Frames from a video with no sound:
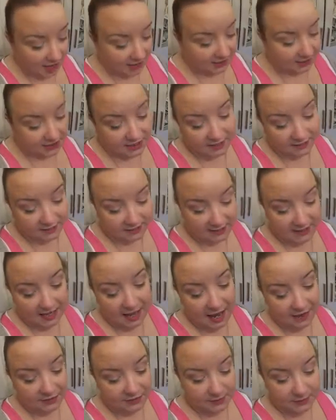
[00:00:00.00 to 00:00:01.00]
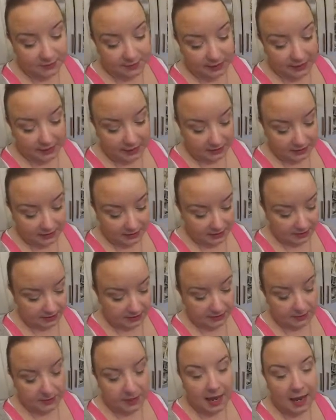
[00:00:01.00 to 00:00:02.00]
I just obviously have to put it into the
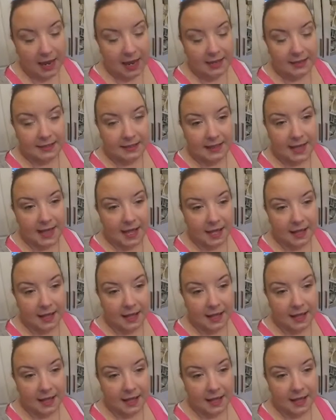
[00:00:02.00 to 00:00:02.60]
suitcase,